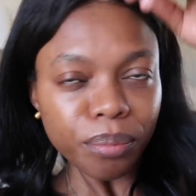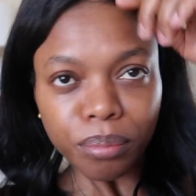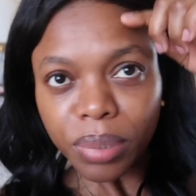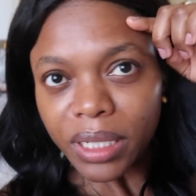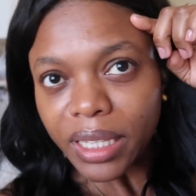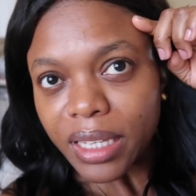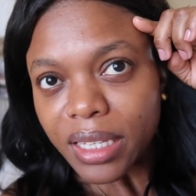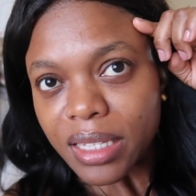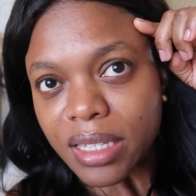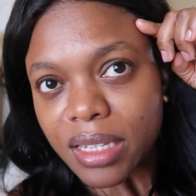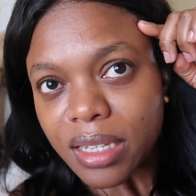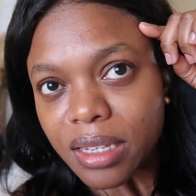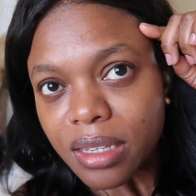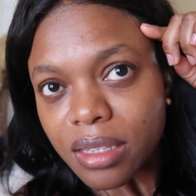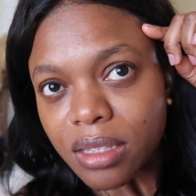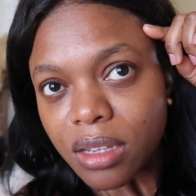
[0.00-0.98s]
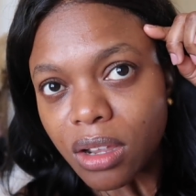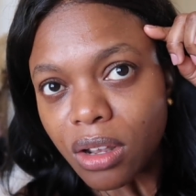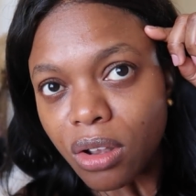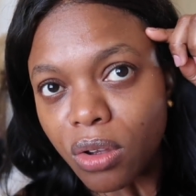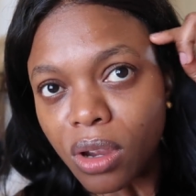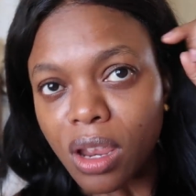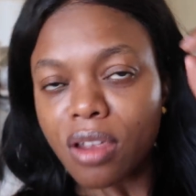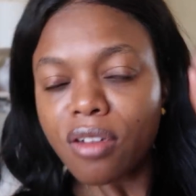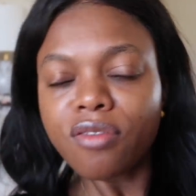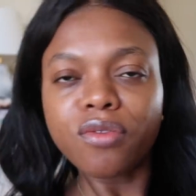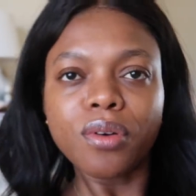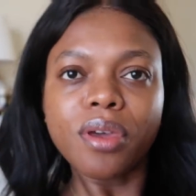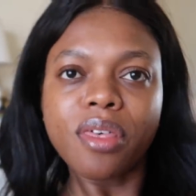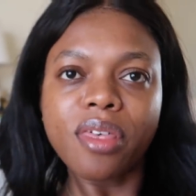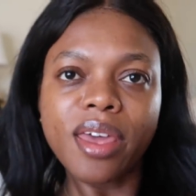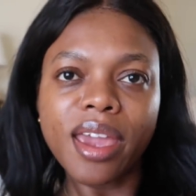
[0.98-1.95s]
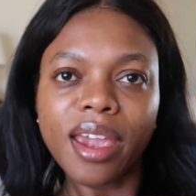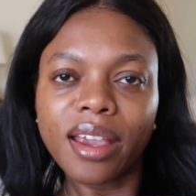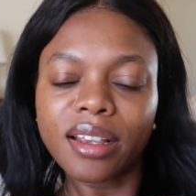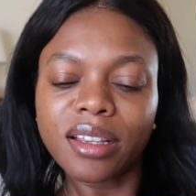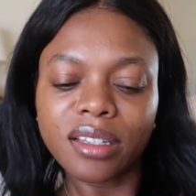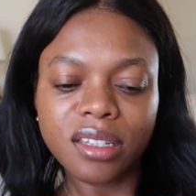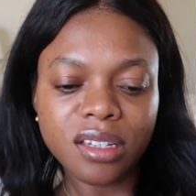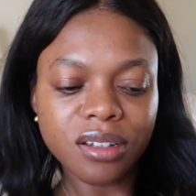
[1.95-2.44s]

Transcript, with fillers: places, looking for things,